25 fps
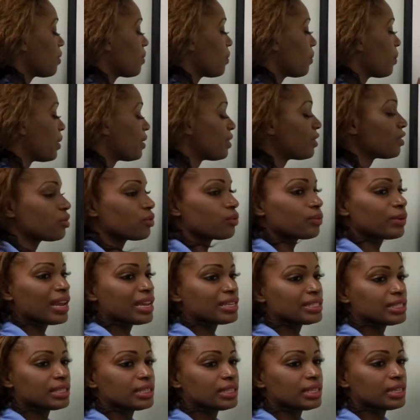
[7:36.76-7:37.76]
with 3
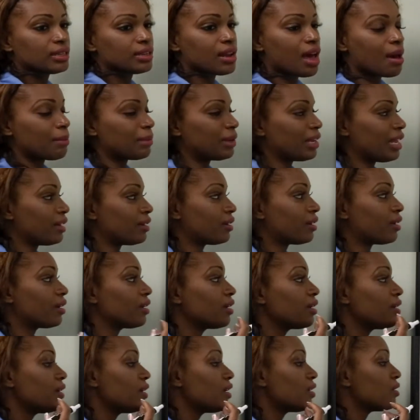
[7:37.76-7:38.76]
as a
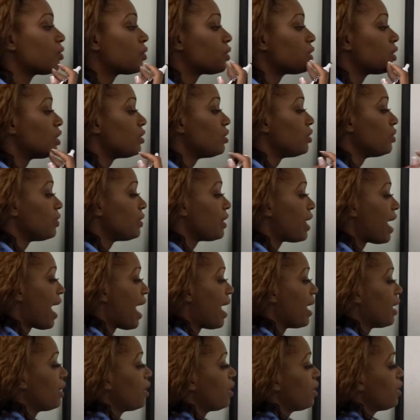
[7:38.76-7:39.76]
denominator. In order to do
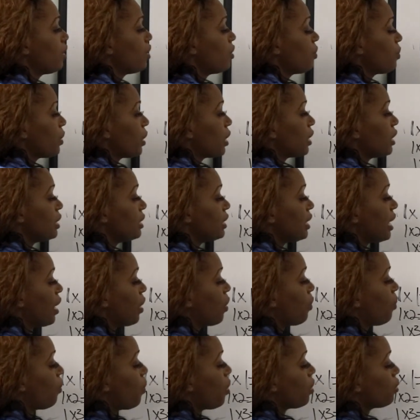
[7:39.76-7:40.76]
that, we're going to
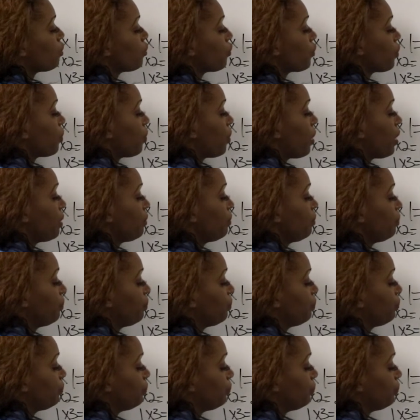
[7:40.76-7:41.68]
take 1 over 1.